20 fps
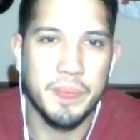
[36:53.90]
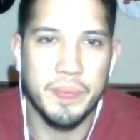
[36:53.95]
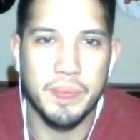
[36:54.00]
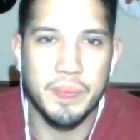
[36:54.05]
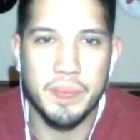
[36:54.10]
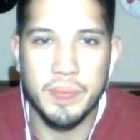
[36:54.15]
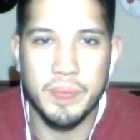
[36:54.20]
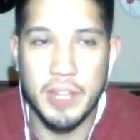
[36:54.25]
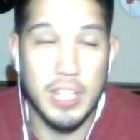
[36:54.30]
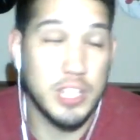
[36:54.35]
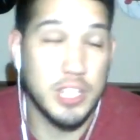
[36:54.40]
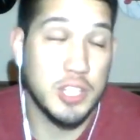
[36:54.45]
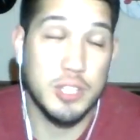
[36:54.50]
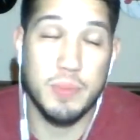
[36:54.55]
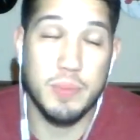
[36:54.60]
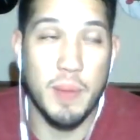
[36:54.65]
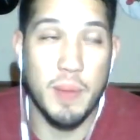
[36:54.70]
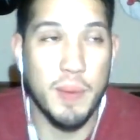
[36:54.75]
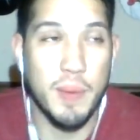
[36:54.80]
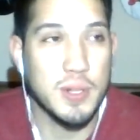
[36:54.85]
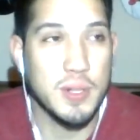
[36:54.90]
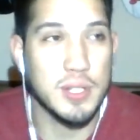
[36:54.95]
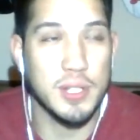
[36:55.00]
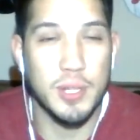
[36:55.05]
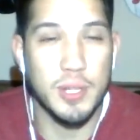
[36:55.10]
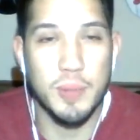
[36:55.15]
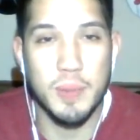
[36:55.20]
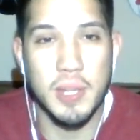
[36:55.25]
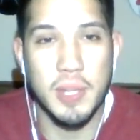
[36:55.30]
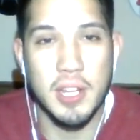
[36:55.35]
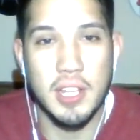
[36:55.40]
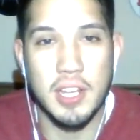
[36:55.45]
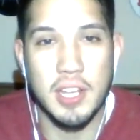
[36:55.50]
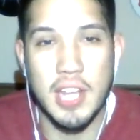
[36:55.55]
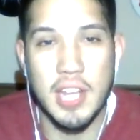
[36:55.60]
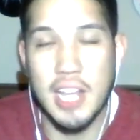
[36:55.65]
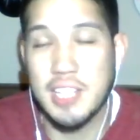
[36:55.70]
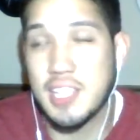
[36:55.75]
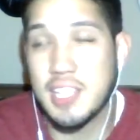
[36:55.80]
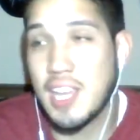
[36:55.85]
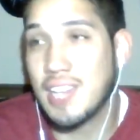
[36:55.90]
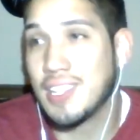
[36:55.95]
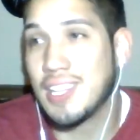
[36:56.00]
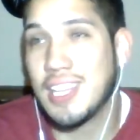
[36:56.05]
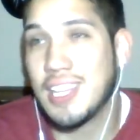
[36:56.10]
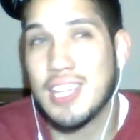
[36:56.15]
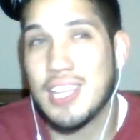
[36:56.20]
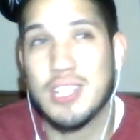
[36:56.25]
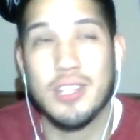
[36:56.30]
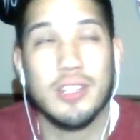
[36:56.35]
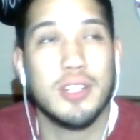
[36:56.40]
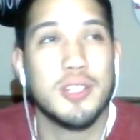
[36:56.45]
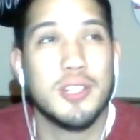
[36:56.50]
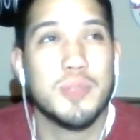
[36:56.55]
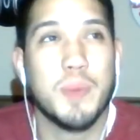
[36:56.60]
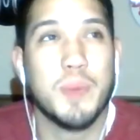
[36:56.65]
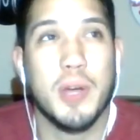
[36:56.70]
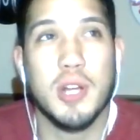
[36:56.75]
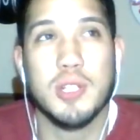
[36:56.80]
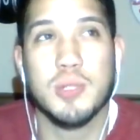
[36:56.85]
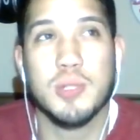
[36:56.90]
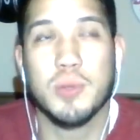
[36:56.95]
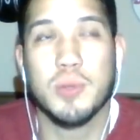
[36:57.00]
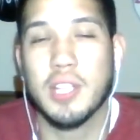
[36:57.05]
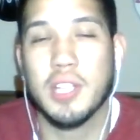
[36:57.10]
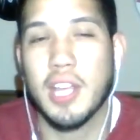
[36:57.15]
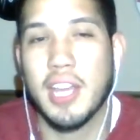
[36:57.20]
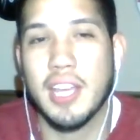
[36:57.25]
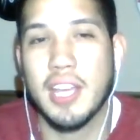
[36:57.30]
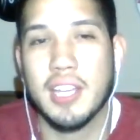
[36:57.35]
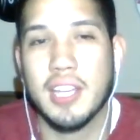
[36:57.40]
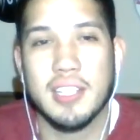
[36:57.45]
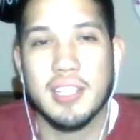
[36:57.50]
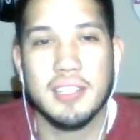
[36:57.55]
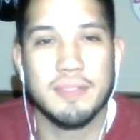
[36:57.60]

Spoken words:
And that's just my personal opinion. Not saying that either of those parts were like